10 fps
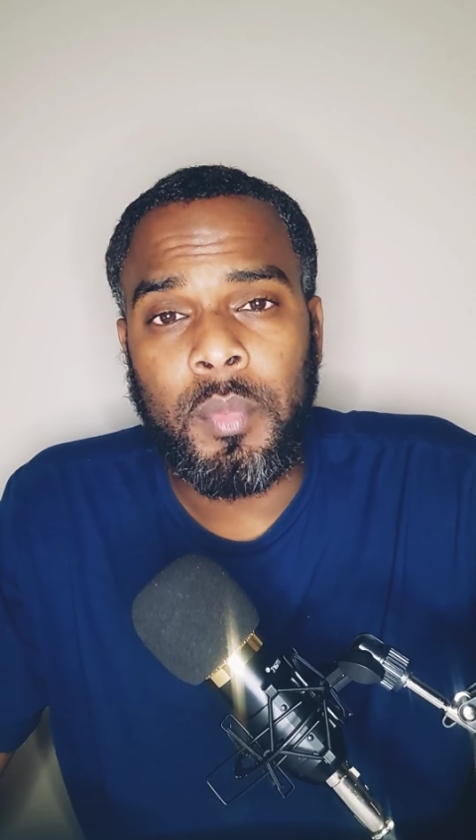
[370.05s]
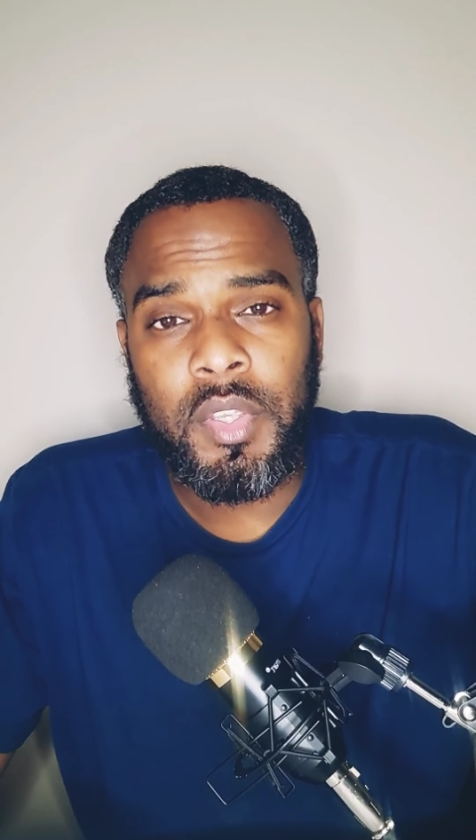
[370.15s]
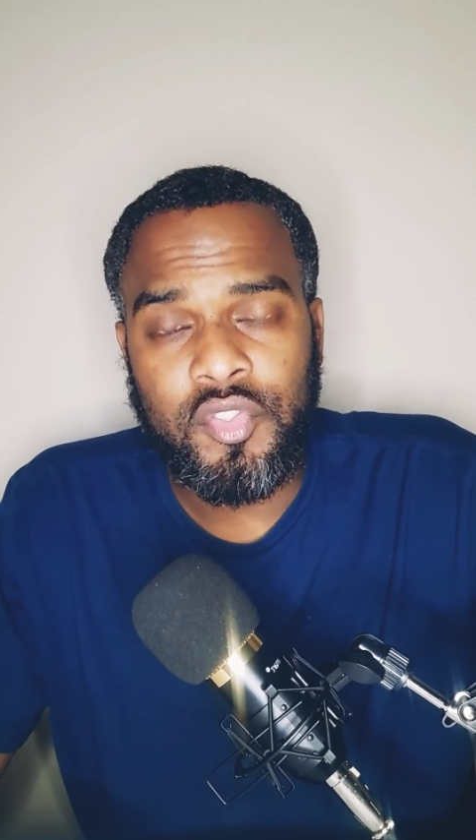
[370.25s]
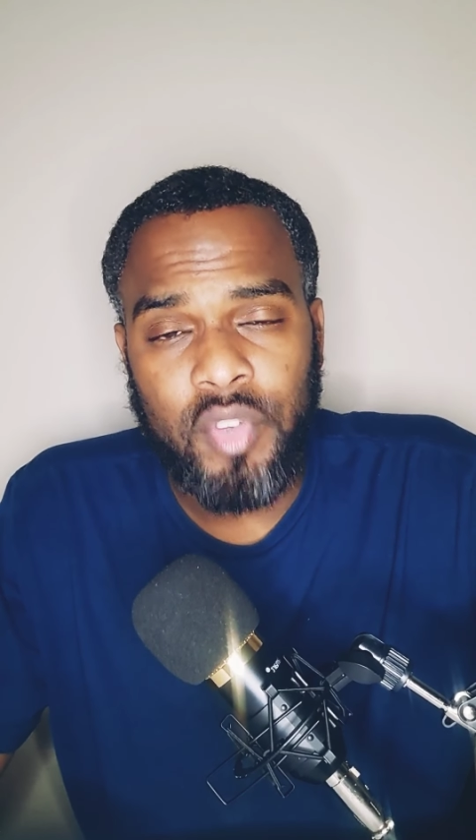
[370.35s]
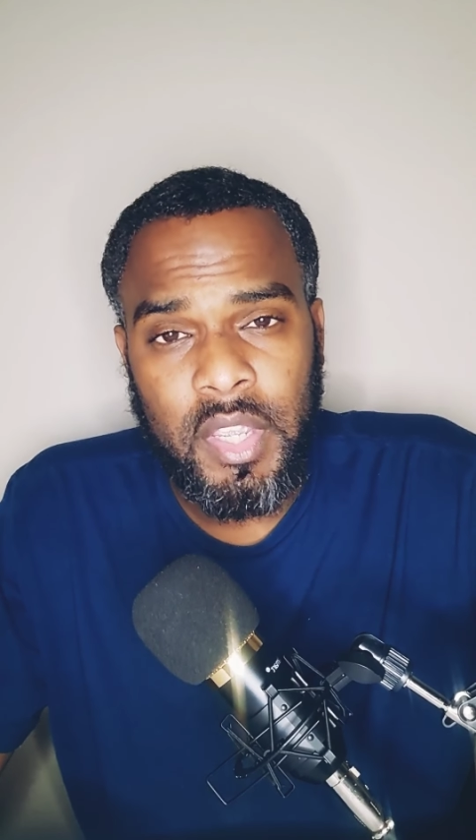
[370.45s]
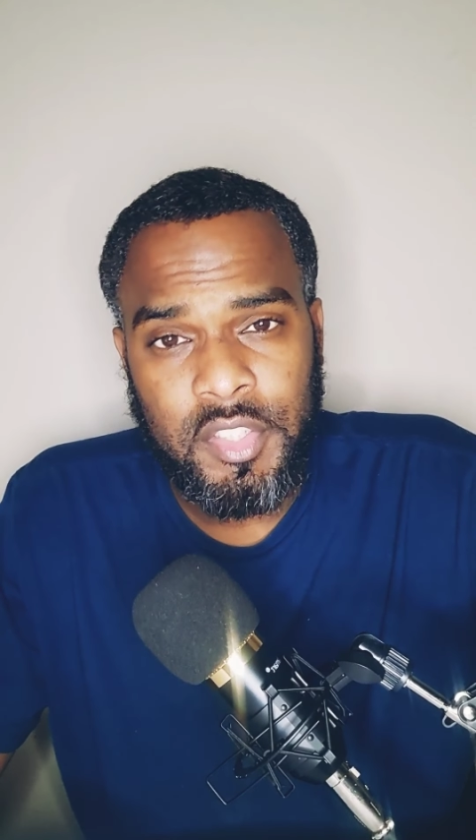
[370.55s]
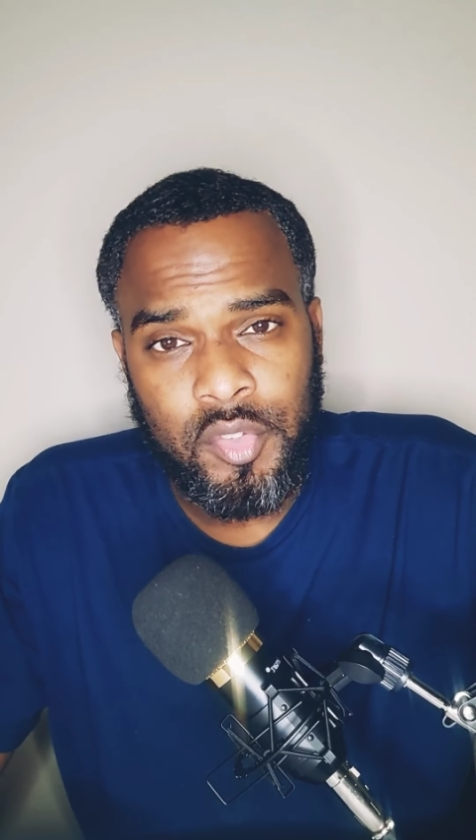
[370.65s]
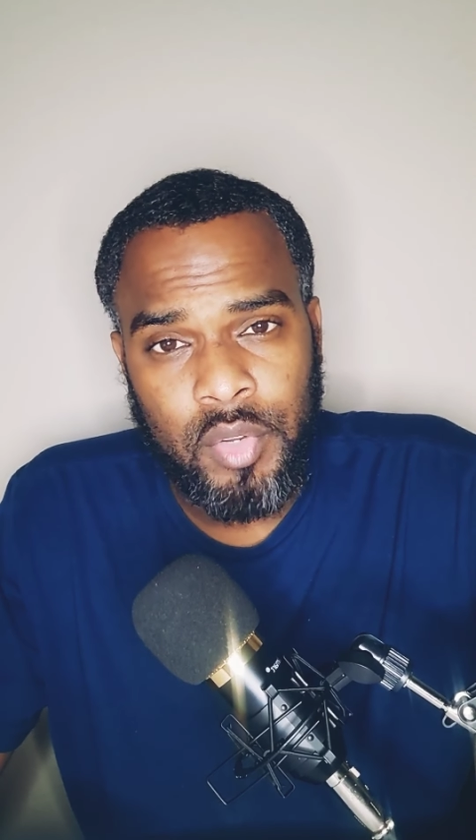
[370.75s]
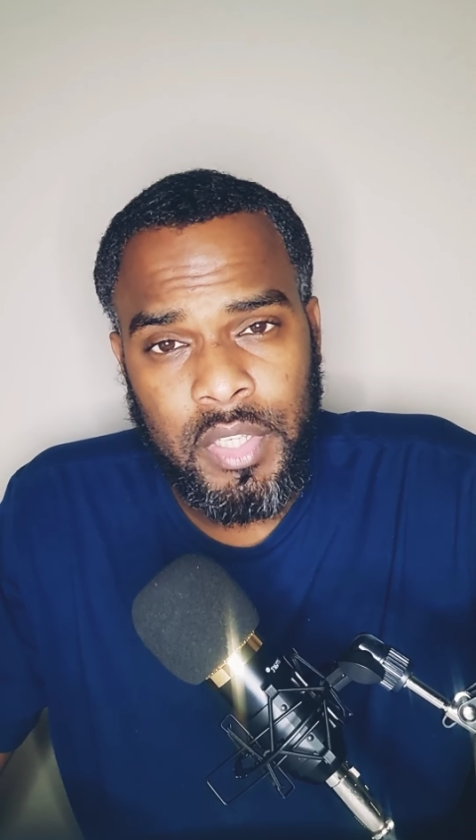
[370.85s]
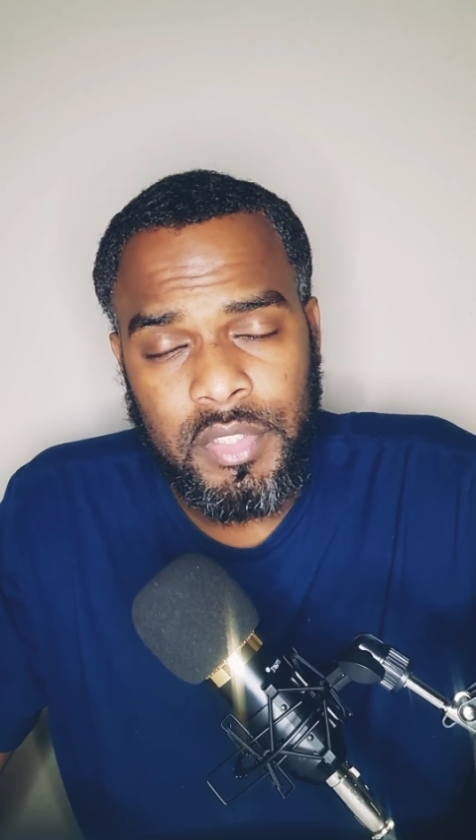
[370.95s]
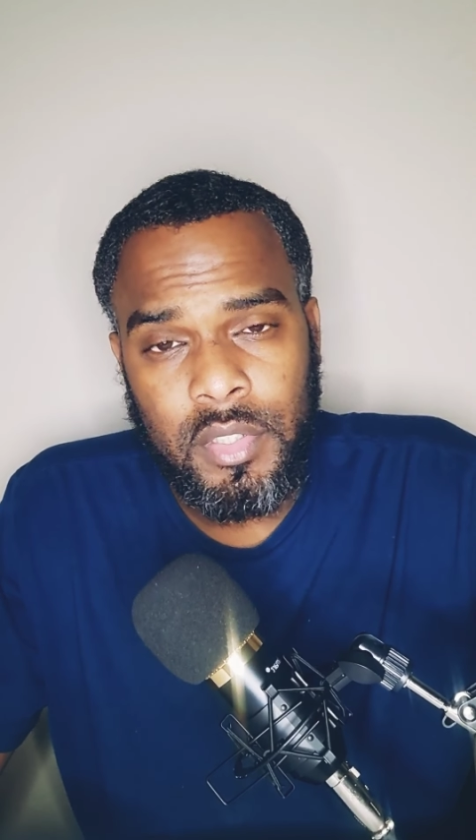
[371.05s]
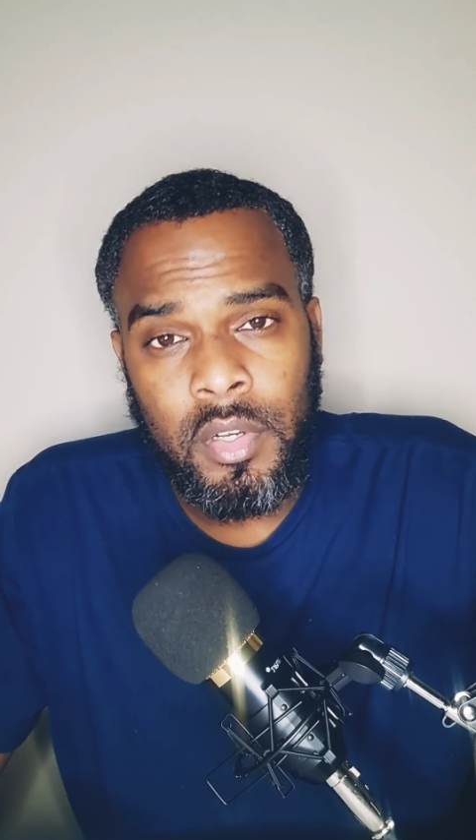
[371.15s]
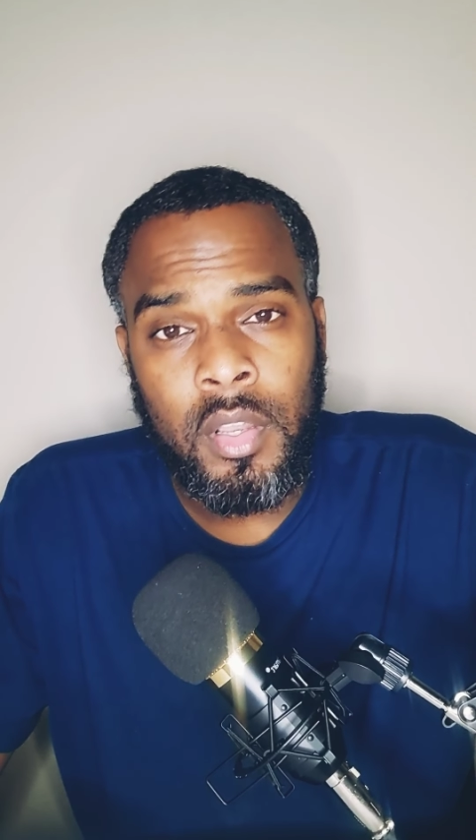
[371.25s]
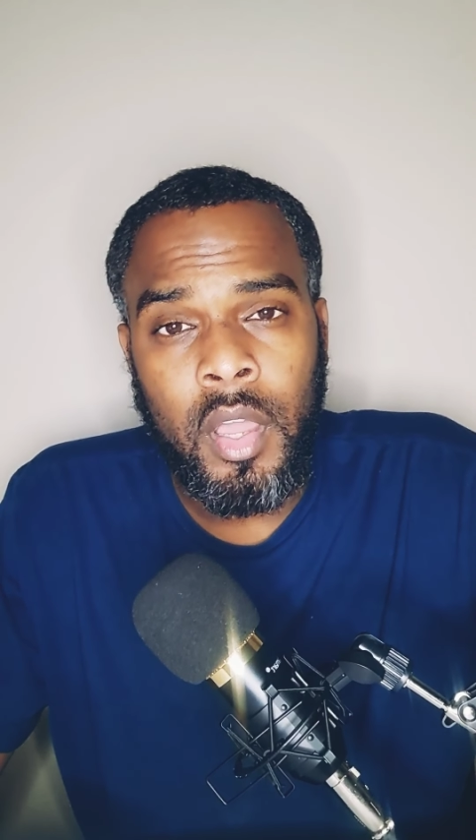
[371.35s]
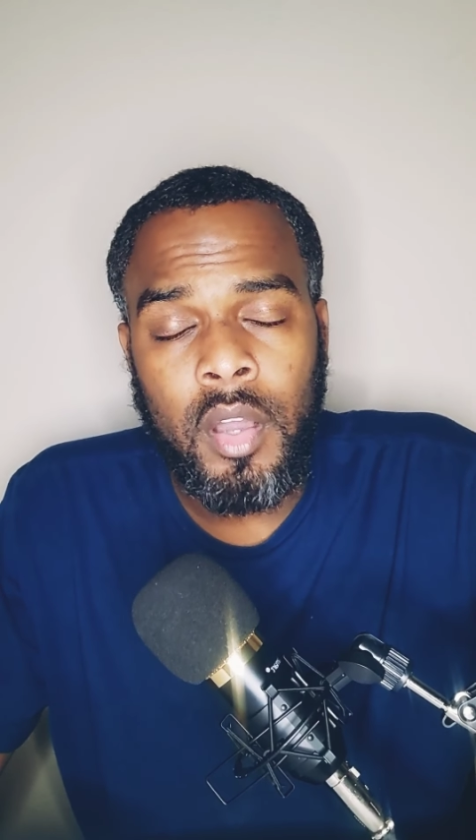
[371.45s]
transgress a
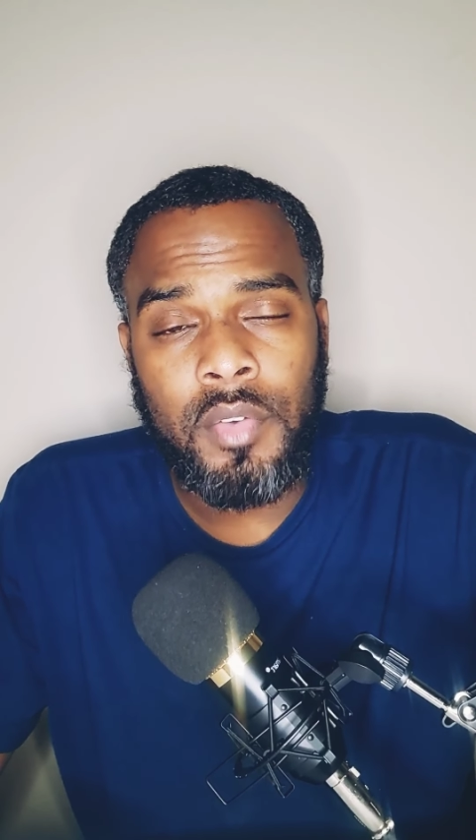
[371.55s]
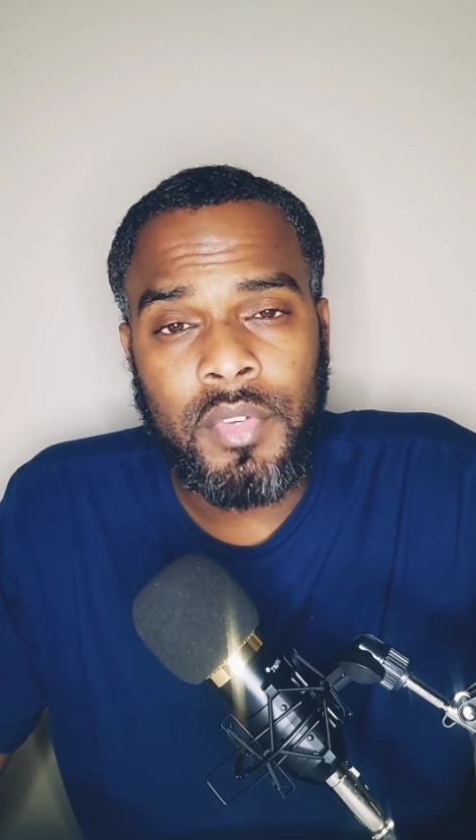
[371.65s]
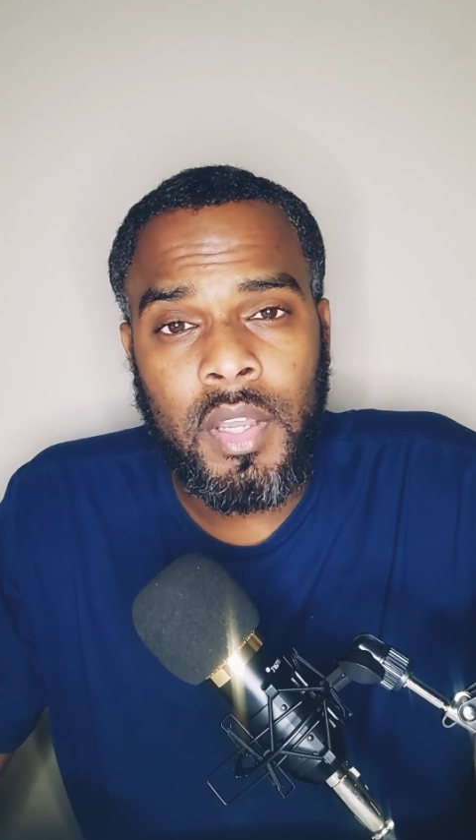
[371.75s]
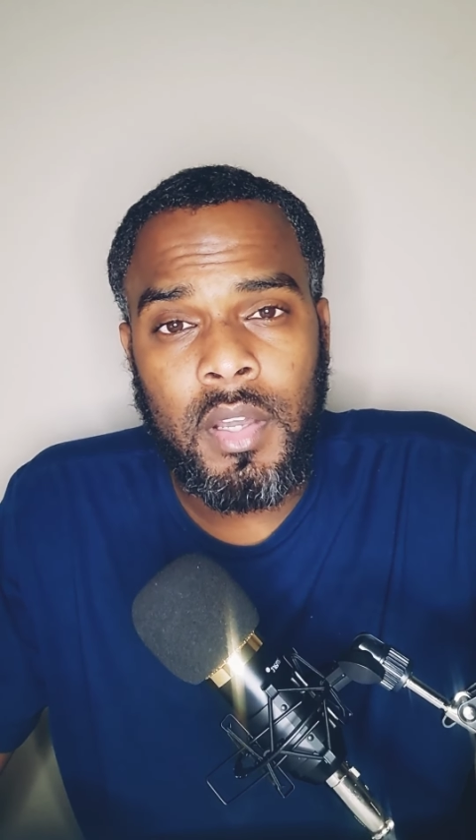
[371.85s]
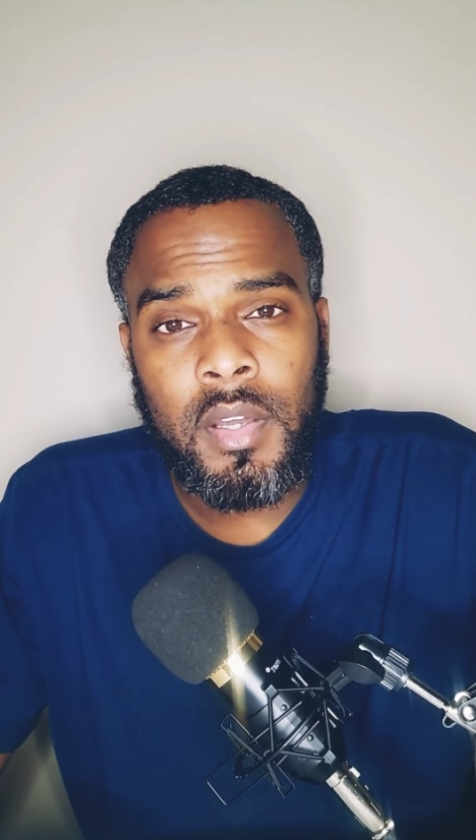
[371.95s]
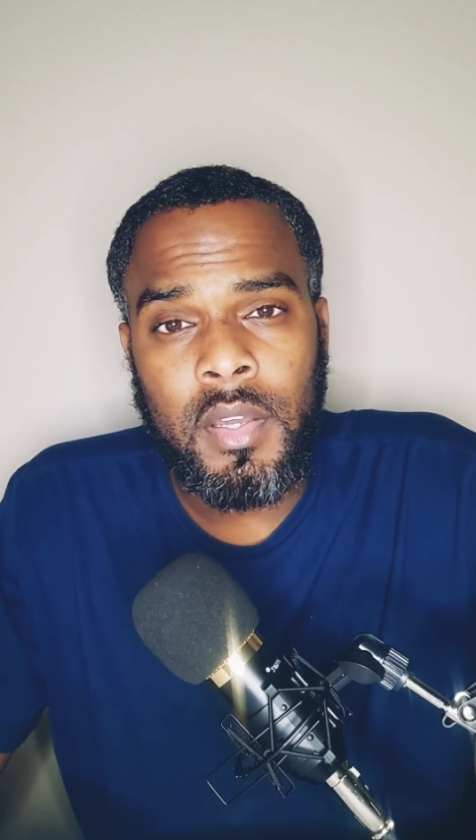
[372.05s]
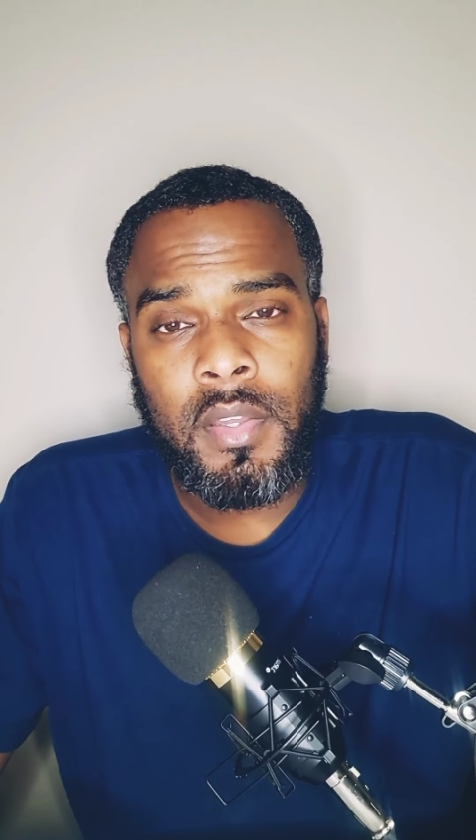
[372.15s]
law of God.